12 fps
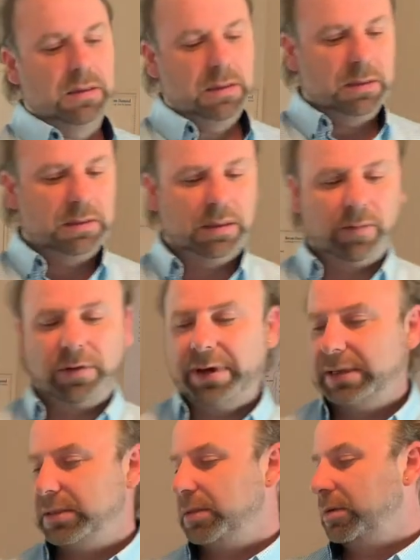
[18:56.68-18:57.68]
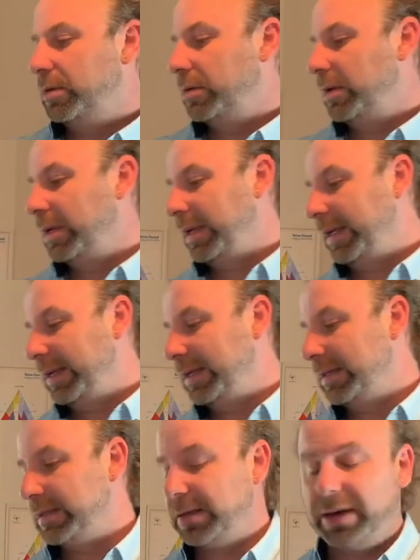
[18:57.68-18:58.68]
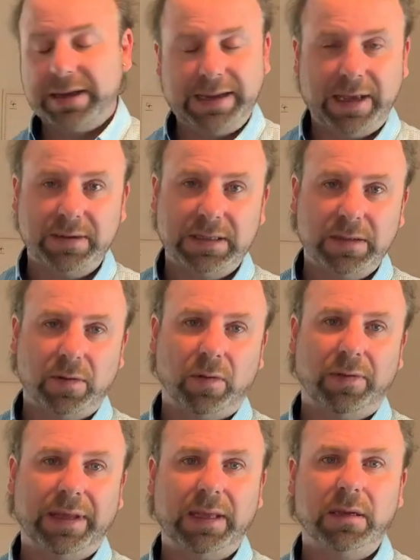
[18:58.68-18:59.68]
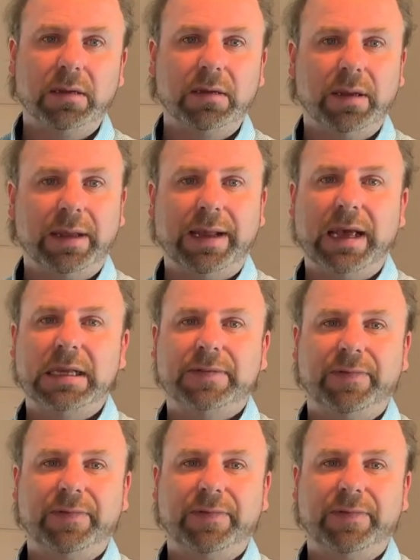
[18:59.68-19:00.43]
So what I do is I now just call in and ask for